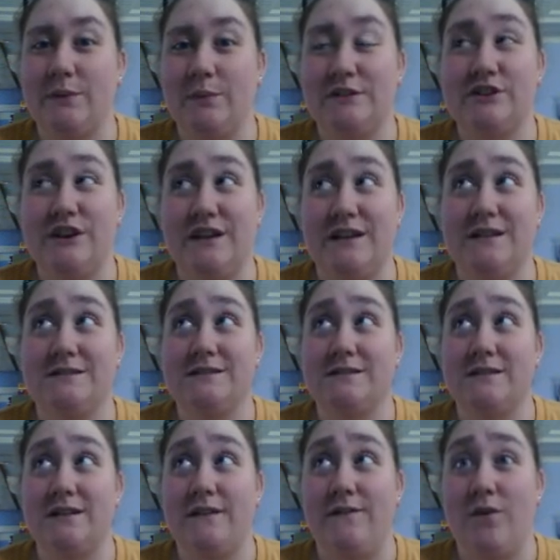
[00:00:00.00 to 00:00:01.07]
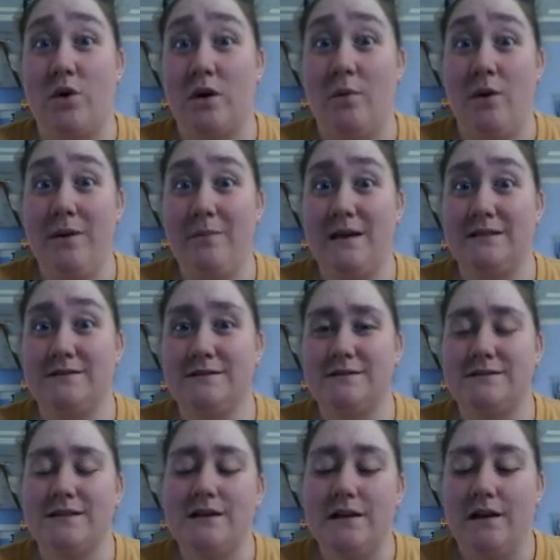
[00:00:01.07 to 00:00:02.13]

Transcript: which is 4 appointments.